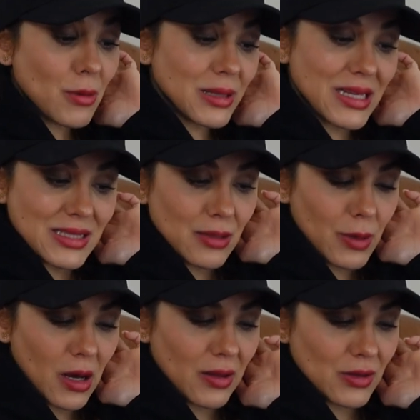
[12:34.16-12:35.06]
place it
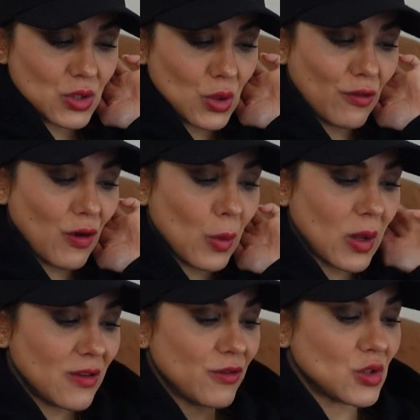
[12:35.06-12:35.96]
behind the sofa where
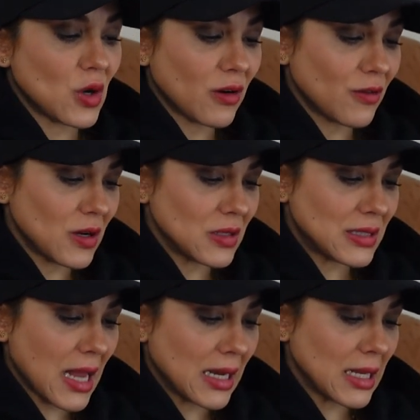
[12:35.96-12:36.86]
the photographer is
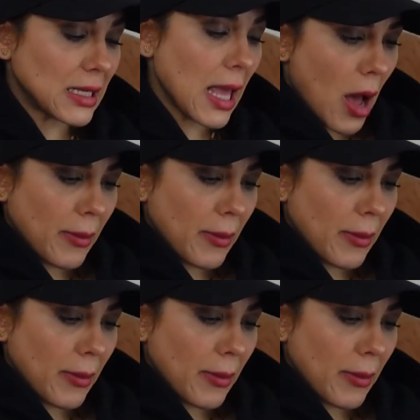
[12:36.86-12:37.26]
standing. I